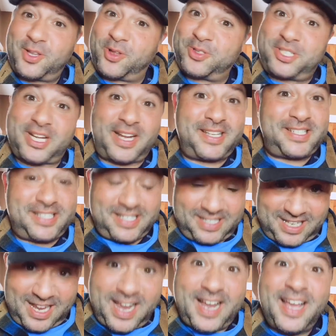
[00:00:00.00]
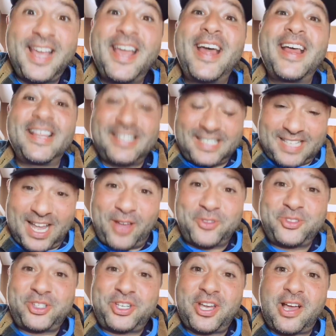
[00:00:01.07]
Little Johnny says, Hey,
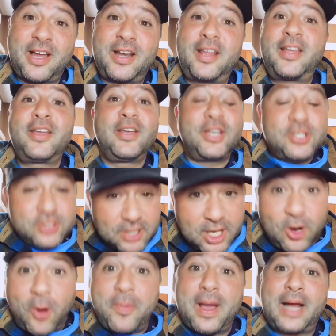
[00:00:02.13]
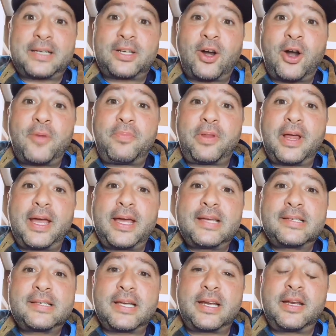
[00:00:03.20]
sounds good. So they go back to her
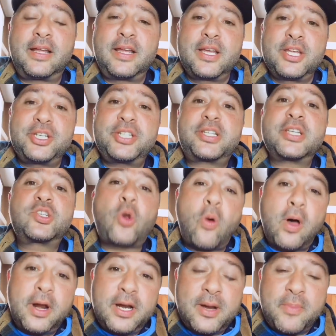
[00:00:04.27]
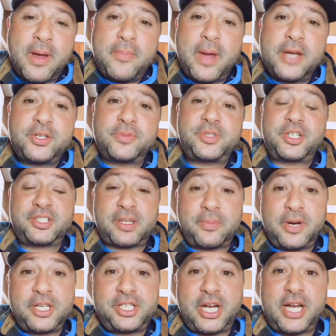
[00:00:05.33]
place and she says, Go on into my bedroom. because I'm
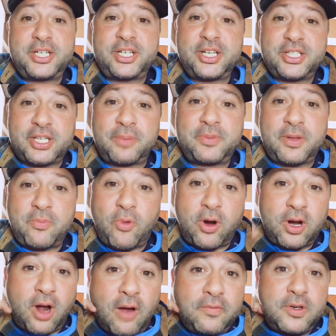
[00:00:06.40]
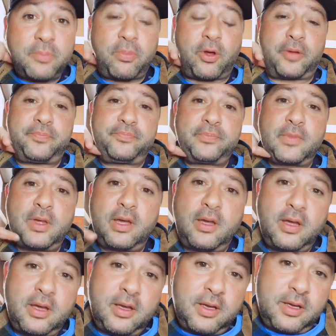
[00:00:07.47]
going to change into something more comfortable.
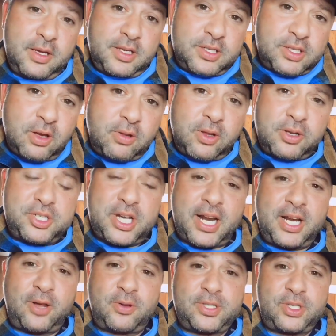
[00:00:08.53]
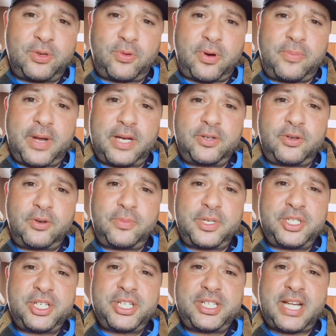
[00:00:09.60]
So little Johnny goes into her bedroom and
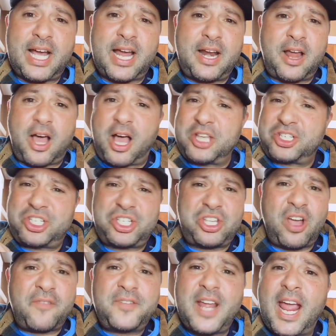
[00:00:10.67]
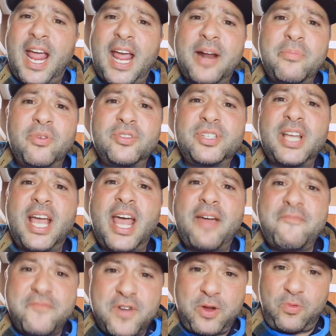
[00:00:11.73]
she's got stuffed animals
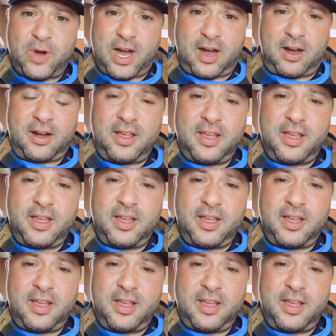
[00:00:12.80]
everywhere.